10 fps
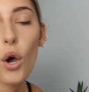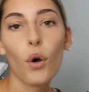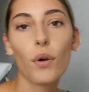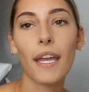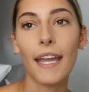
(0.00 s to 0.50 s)

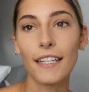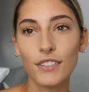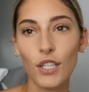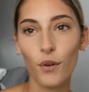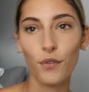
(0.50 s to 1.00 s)
Okay,
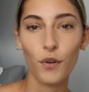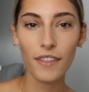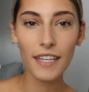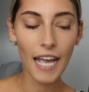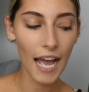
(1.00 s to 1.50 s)
so for
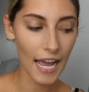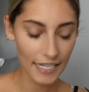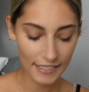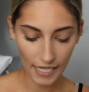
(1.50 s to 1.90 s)
the eyes,